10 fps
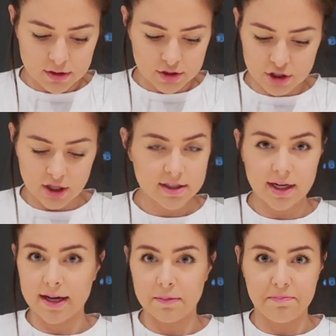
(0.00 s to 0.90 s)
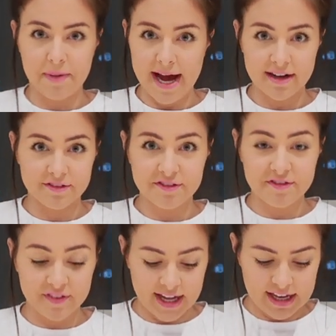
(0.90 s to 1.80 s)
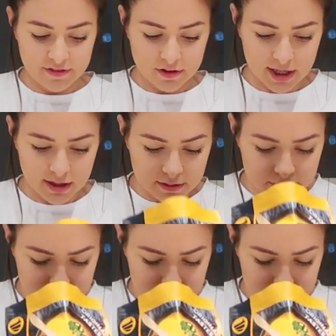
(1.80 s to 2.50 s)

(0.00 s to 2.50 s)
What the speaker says: just like a bag of flavoring.